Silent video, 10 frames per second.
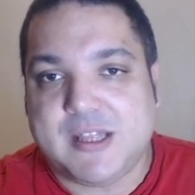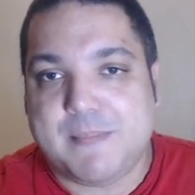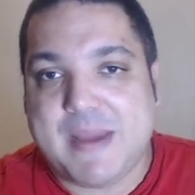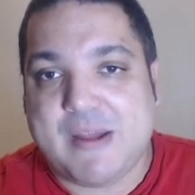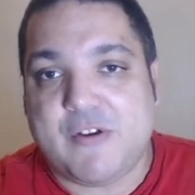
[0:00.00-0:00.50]
the
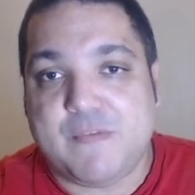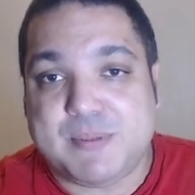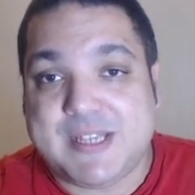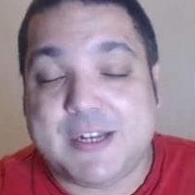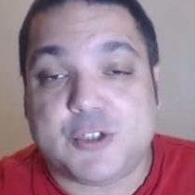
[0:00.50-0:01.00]
amount of
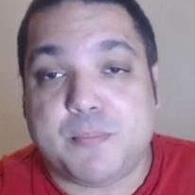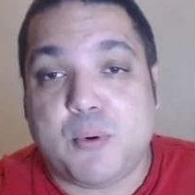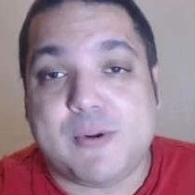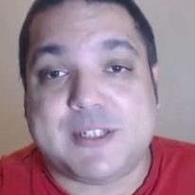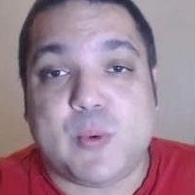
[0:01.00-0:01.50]
potential
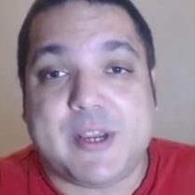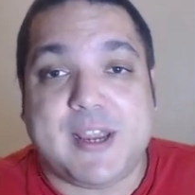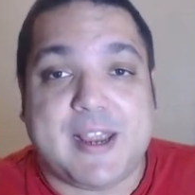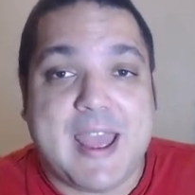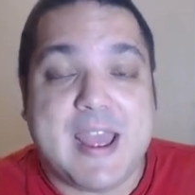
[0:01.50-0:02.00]
points we
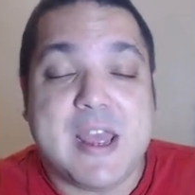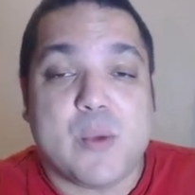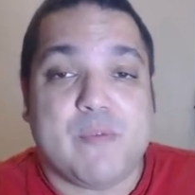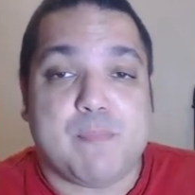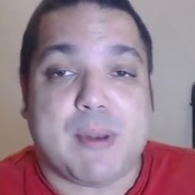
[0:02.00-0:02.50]
could get
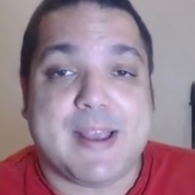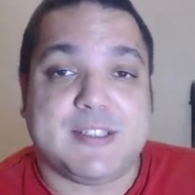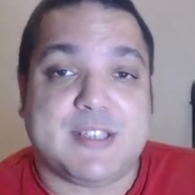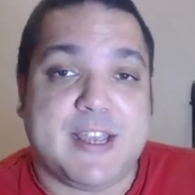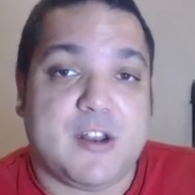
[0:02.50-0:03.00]
with
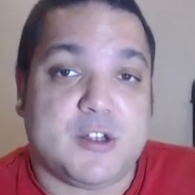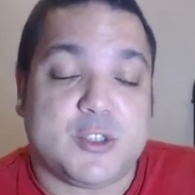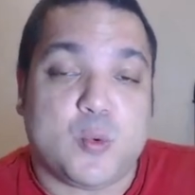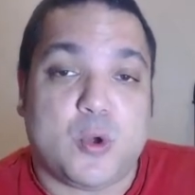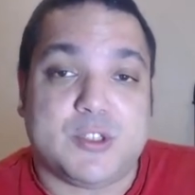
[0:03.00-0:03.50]
players in our
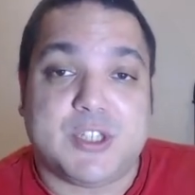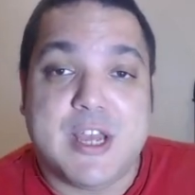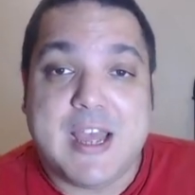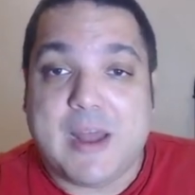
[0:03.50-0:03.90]
squads.